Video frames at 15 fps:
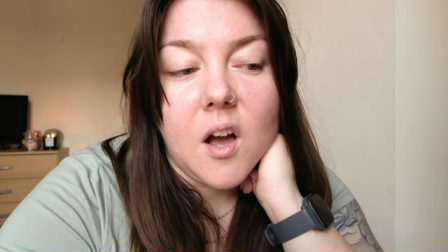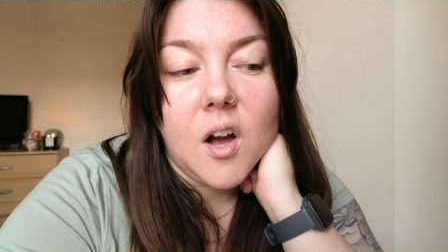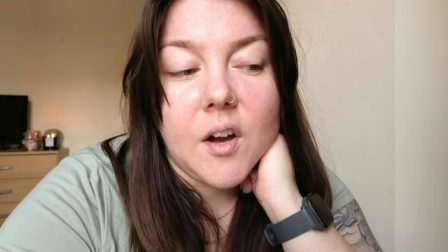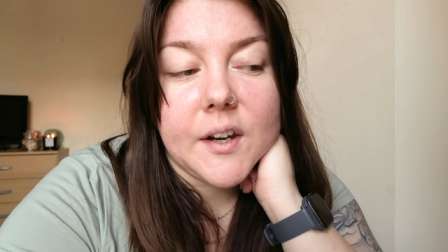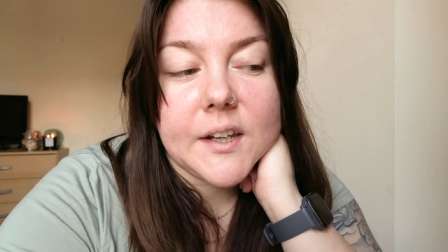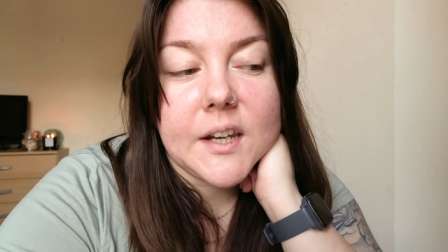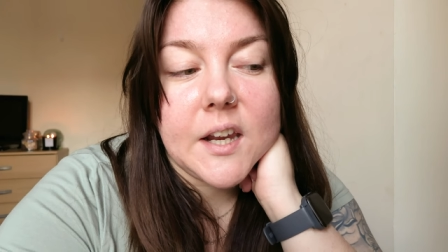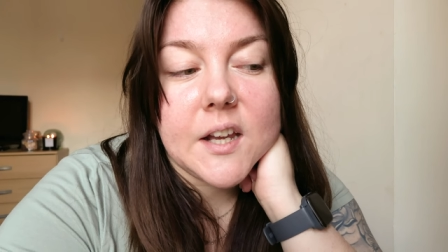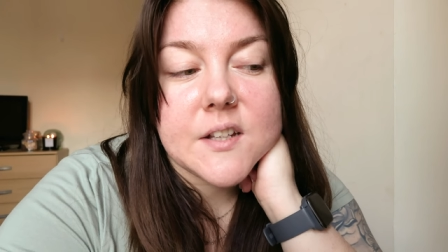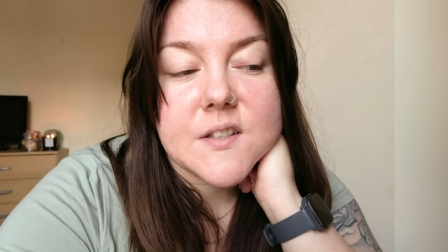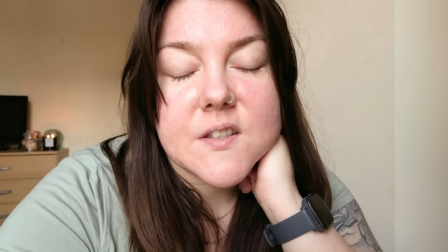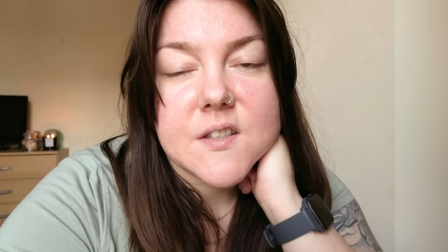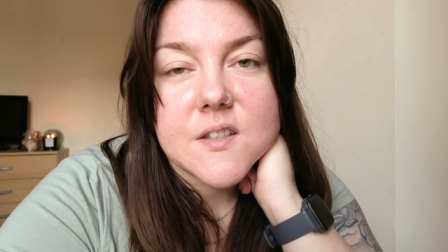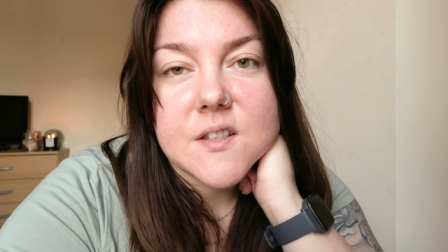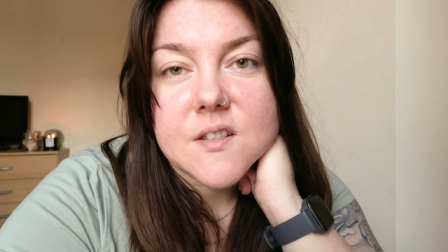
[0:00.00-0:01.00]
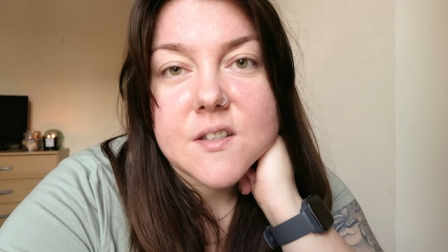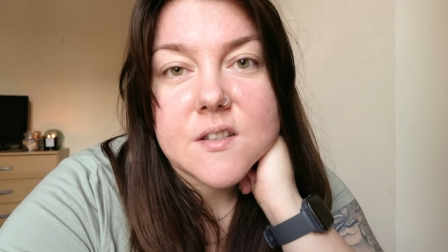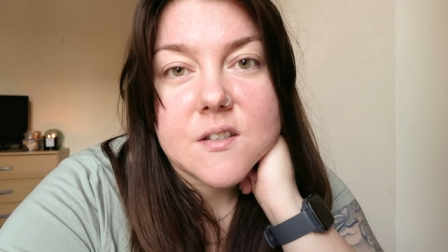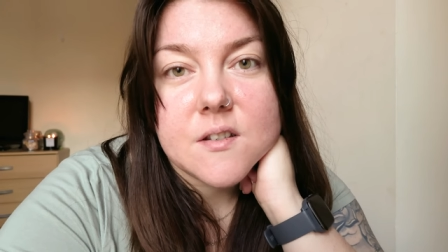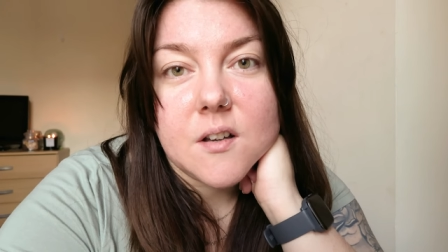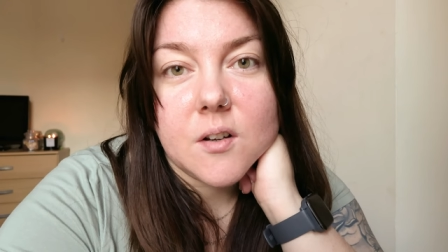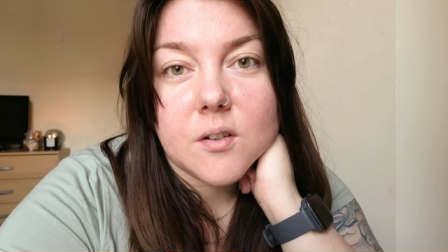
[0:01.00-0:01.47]
I
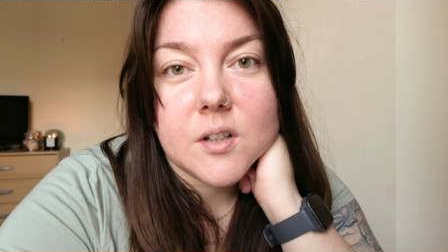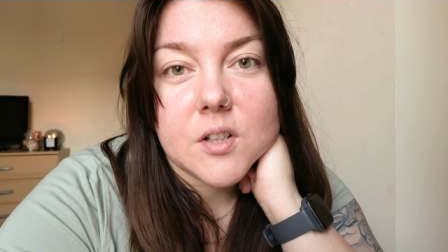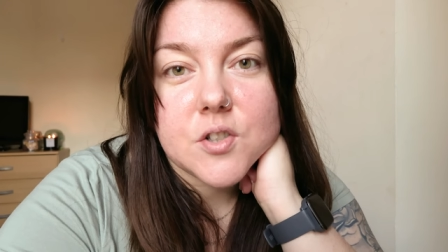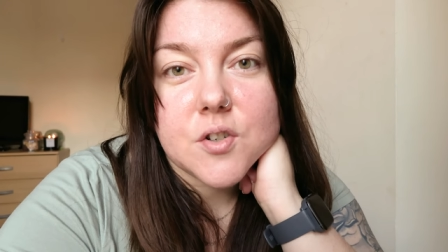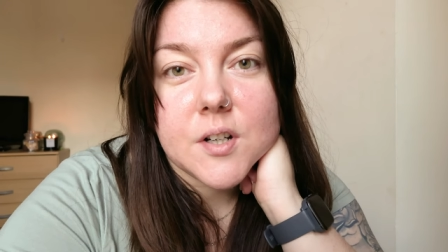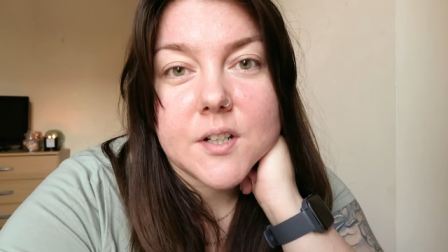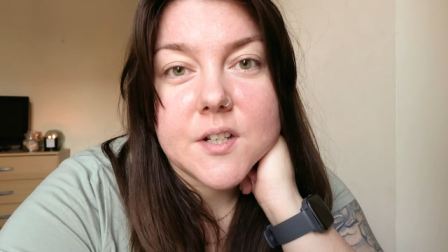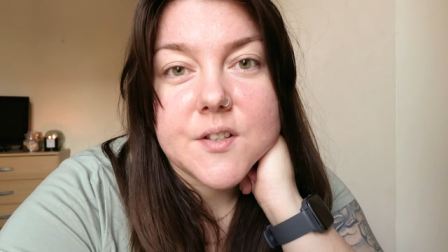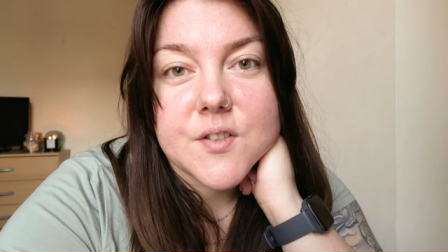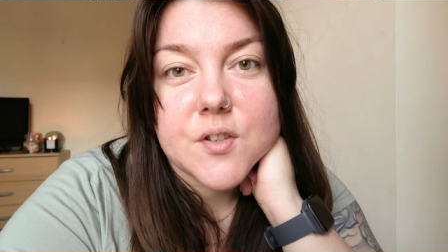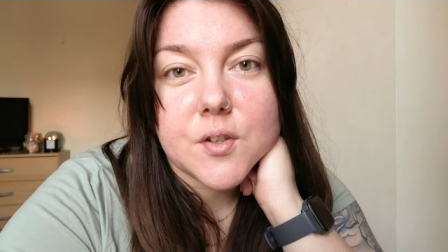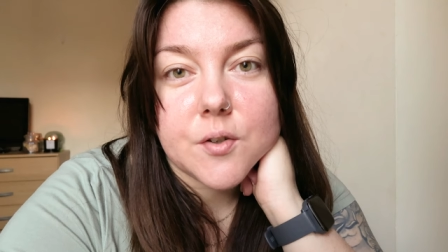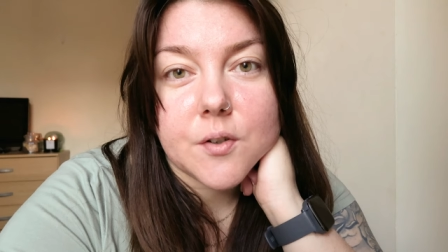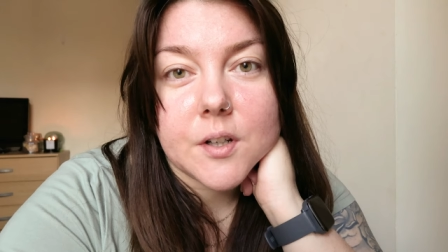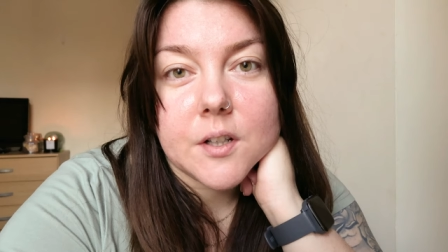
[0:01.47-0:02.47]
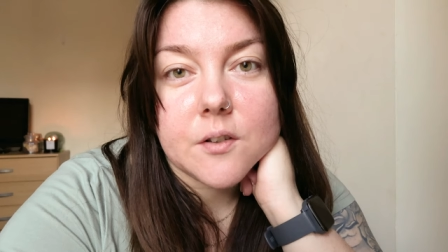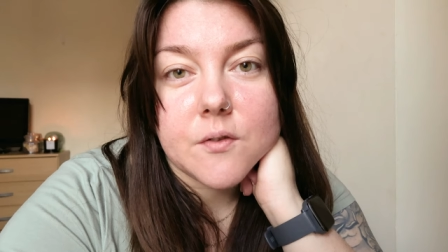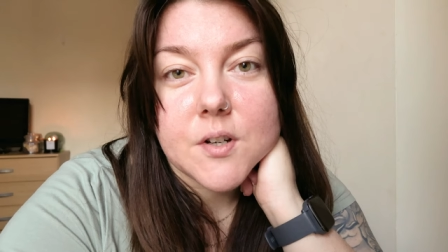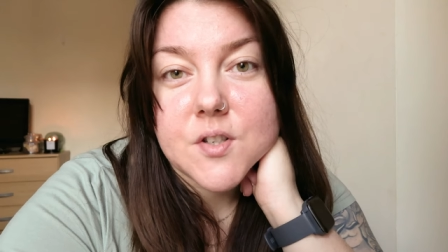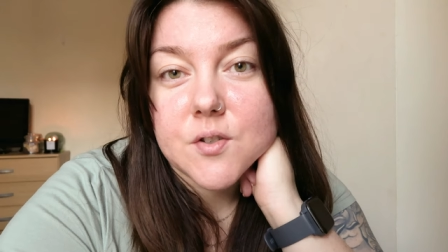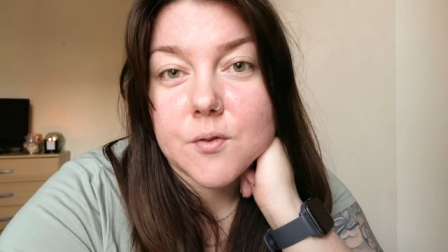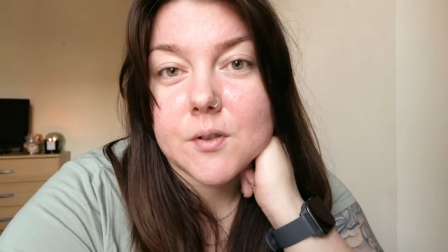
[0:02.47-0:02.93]
guess I'm gonna try this Korean
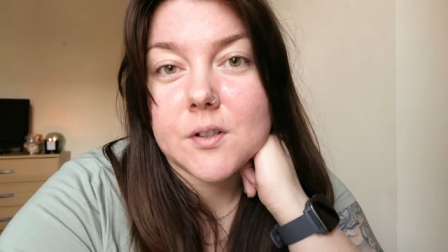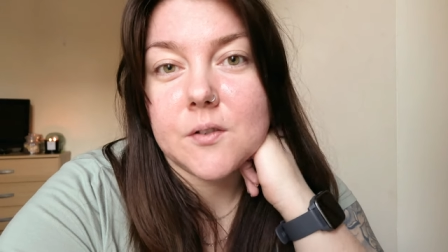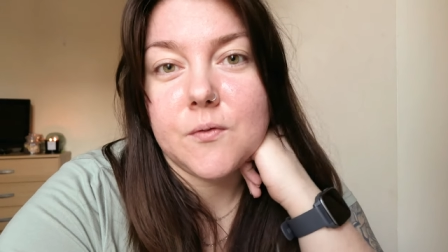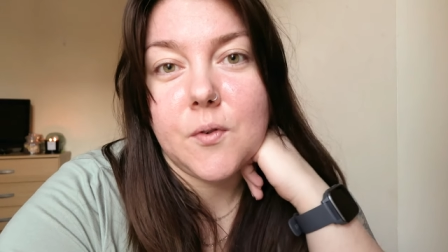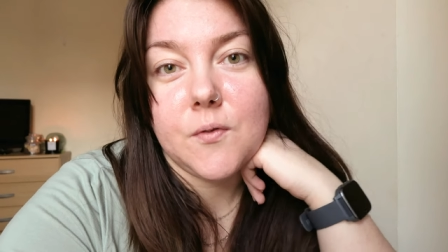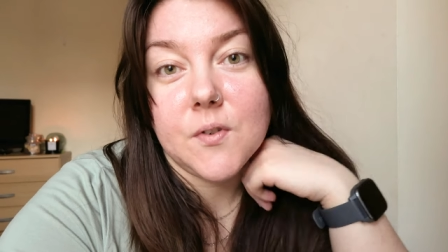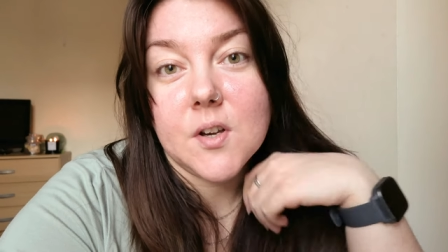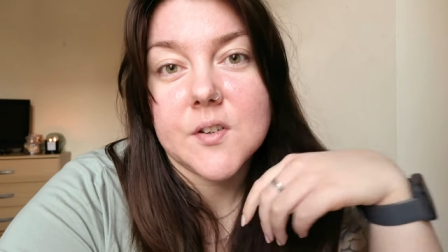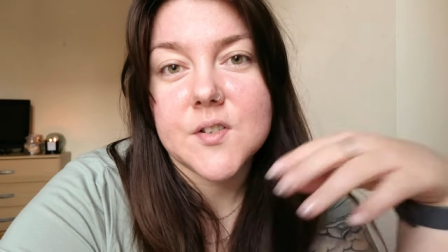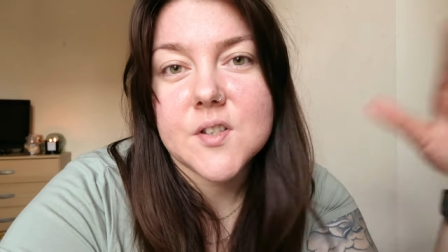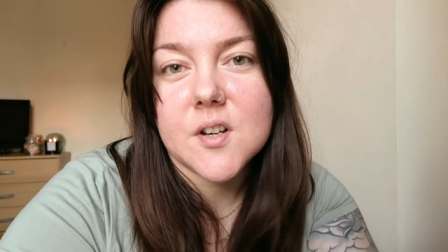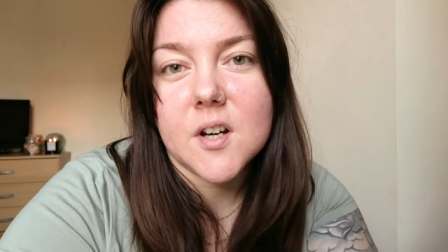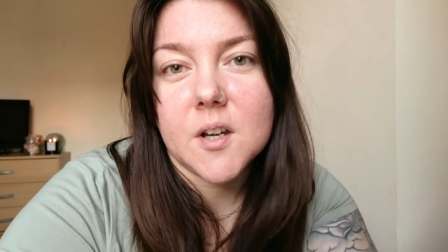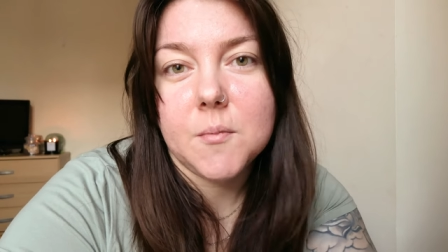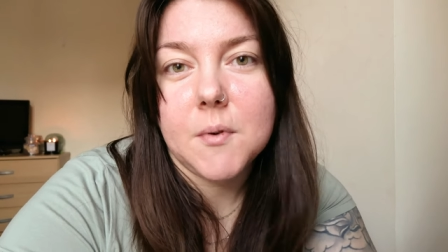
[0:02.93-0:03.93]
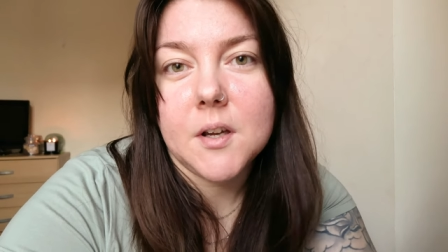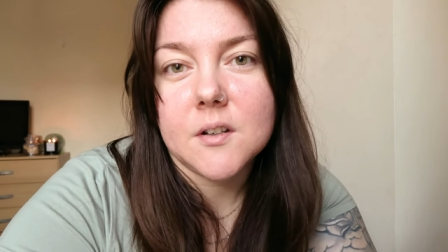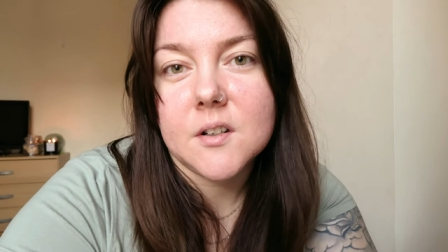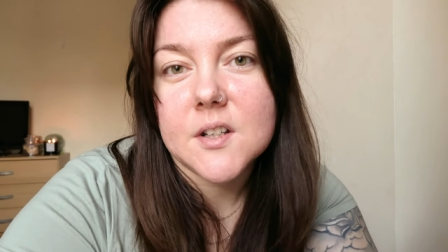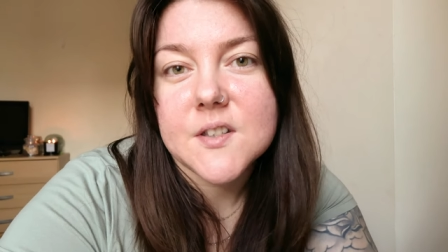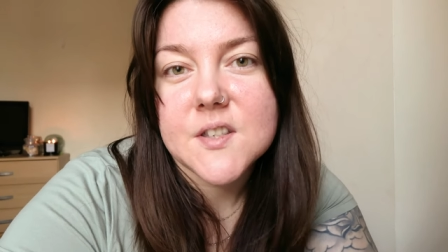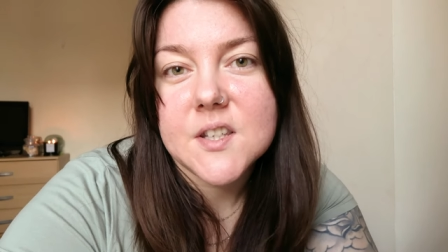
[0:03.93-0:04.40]
restaurant for first time and
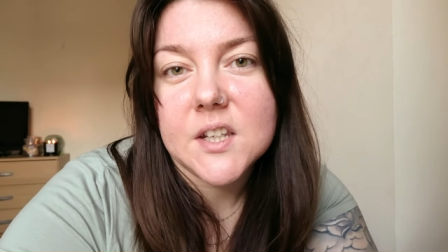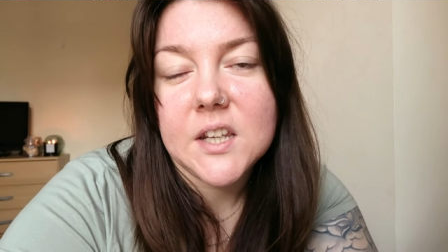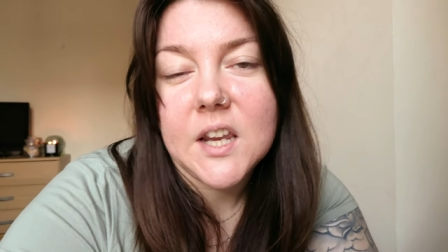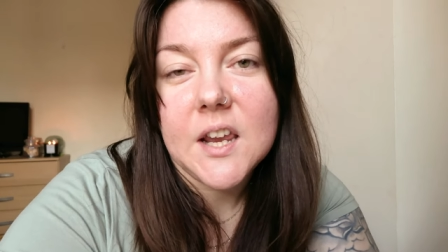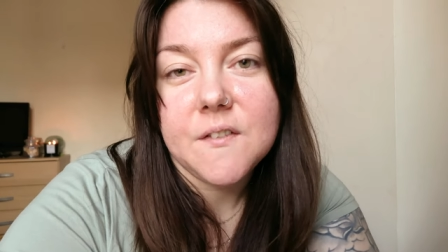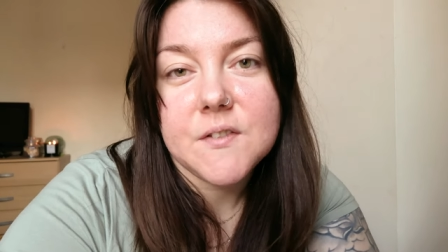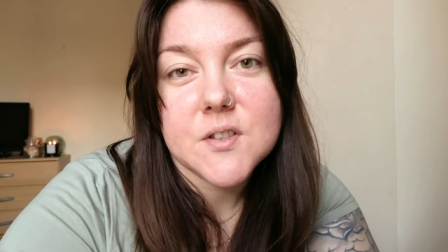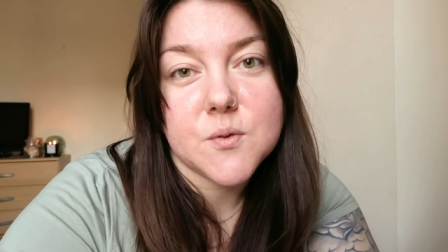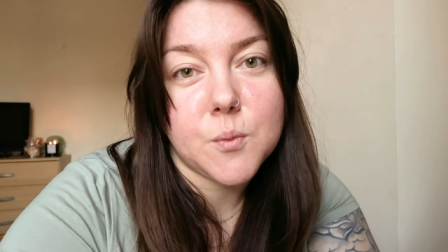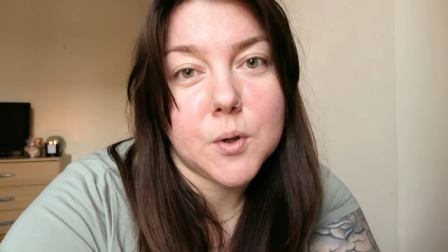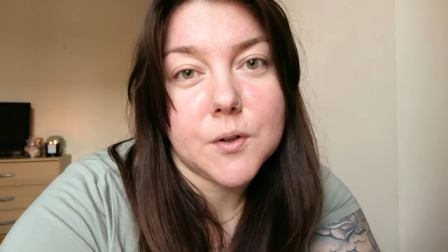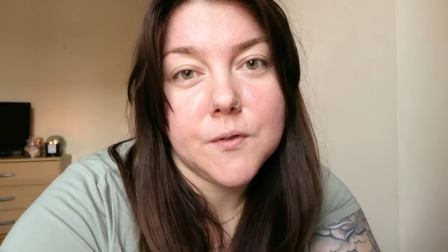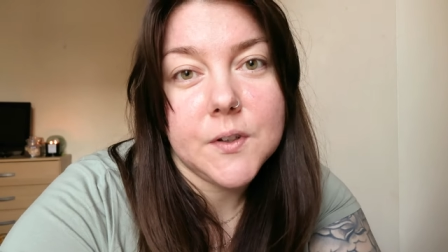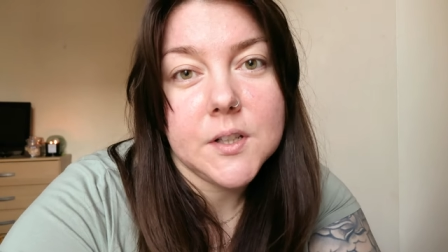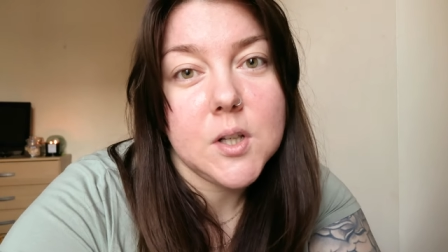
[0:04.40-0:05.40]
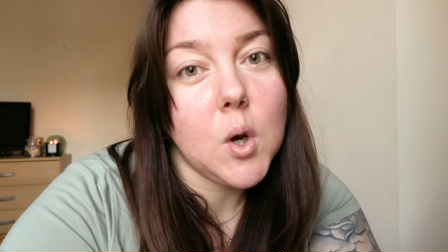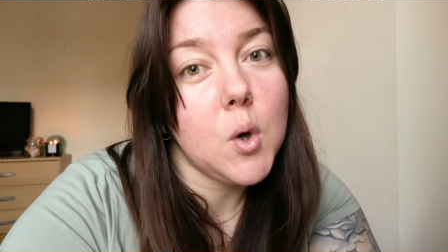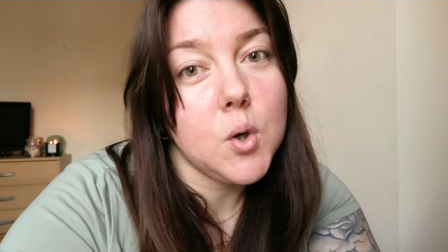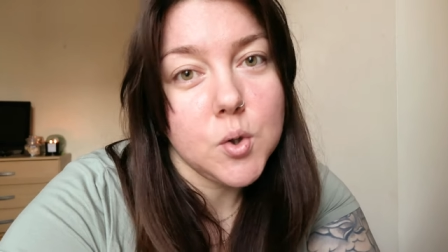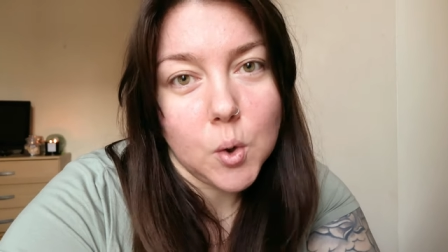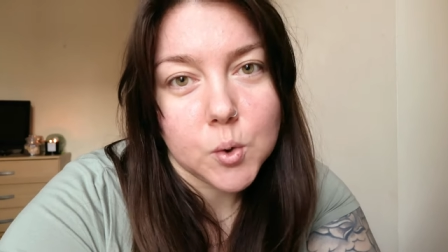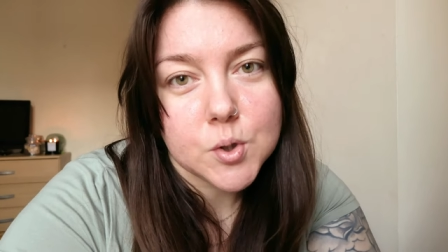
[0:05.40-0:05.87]
let's see if it's worth it or
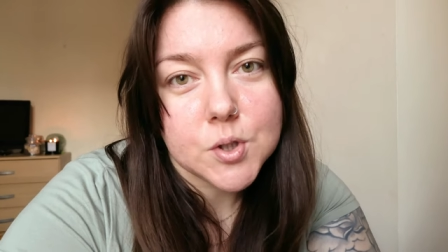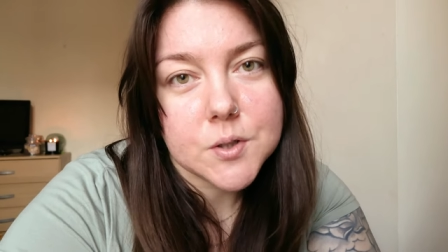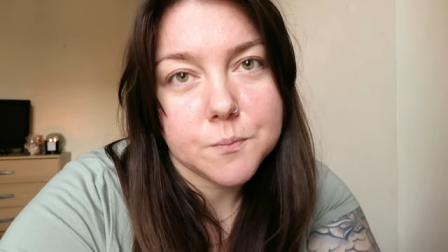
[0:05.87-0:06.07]
not.